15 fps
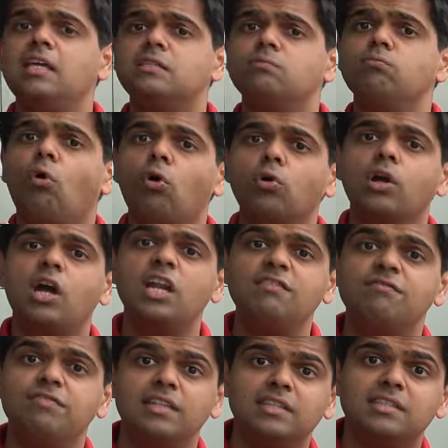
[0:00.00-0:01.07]
is more
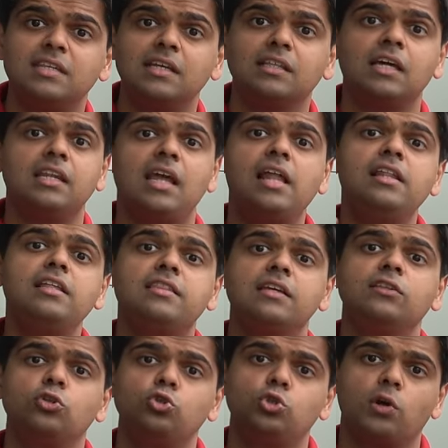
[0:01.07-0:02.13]
convincing than
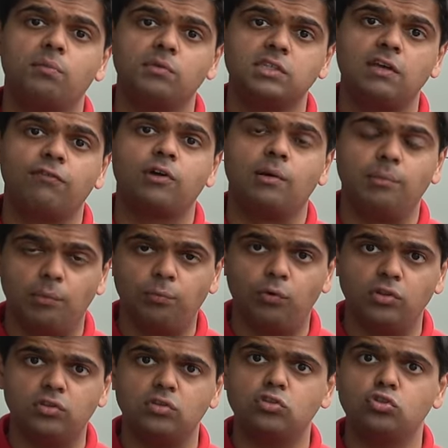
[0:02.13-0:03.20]
anything the Germans have come up
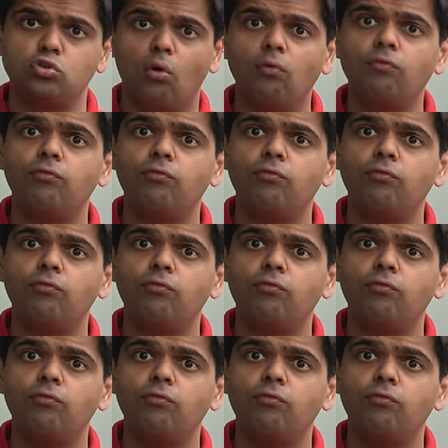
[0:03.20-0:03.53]
with so